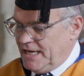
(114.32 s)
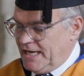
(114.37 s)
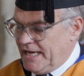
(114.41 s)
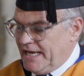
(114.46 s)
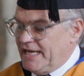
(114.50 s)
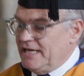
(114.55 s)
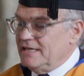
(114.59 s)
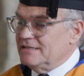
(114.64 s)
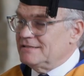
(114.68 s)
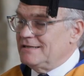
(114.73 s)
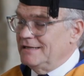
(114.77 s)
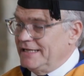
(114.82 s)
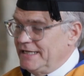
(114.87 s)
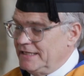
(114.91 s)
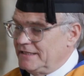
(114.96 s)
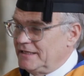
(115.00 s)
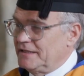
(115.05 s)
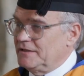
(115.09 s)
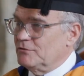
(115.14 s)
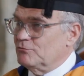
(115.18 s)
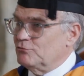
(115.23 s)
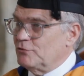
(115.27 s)
He is
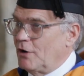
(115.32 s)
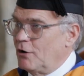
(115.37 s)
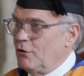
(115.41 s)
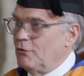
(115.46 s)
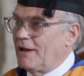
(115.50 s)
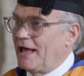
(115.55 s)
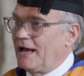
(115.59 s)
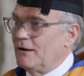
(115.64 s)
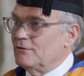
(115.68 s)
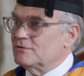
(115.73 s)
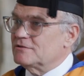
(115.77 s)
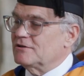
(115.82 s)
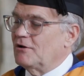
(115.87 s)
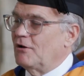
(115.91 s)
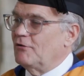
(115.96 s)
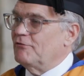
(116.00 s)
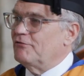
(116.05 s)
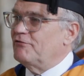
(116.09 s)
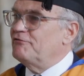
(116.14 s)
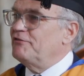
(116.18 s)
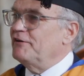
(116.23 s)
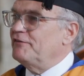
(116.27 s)
leading the rollout
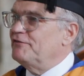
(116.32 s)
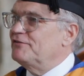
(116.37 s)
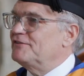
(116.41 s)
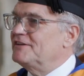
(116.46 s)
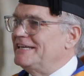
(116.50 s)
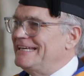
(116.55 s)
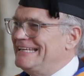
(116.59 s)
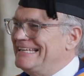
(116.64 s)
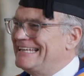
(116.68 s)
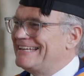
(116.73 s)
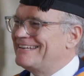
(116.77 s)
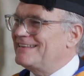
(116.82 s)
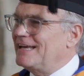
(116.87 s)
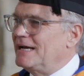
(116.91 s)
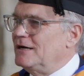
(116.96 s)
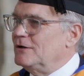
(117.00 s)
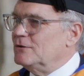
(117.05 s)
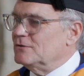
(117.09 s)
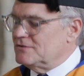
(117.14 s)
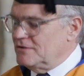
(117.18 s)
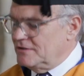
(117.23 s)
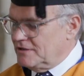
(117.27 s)
of
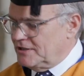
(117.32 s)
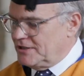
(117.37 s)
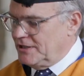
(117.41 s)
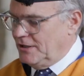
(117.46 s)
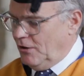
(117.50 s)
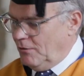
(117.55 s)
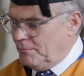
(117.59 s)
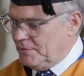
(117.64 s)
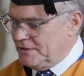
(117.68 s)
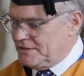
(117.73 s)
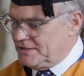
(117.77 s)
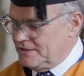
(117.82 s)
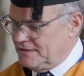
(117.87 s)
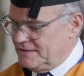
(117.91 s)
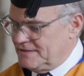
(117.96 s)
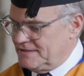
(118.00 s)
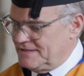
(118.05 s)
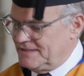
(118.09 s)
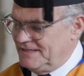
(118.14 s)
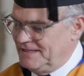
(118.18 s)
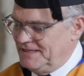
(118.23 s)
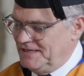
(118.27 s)
15,000
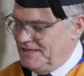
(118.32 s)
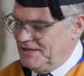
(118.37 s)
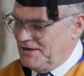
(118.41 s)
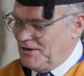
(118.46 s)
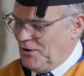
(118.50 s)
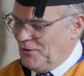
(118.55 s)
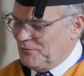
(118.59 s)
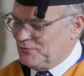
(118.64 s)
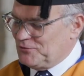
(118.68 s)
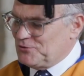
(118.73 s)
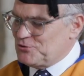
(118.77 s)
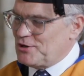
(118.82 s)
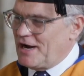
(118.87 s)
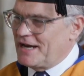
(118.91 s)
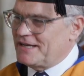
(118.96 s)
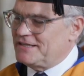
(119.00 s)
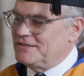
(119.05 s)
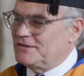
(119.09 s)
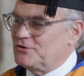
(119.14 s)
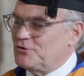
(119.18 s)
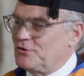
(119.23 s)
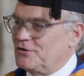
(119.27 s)
kilometers of
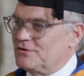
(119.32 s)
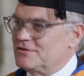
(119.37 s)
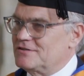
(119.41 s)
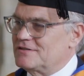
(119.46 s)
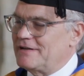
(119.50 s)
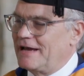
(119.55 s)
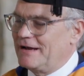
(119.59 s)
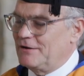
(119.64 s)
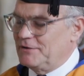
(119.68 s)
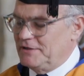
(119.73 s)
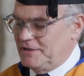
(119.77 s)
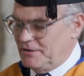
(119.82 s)
track across Saudi